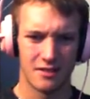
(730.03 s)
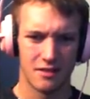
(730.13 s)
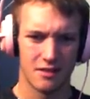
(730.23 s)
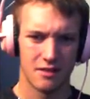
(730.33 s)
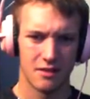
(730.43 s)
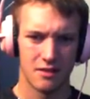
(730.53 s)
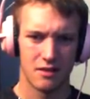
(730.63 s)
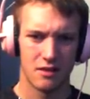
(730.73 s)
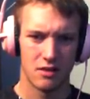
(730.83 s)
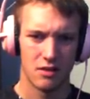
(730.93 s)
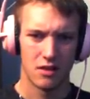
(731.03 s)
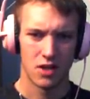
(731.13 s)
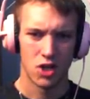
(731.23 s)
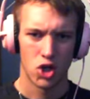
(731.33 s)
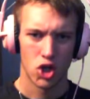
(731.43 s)

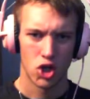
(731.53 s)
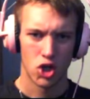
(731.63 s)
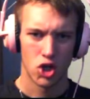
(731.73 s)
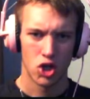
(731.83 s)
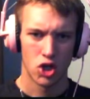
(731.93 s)
Nothing is said.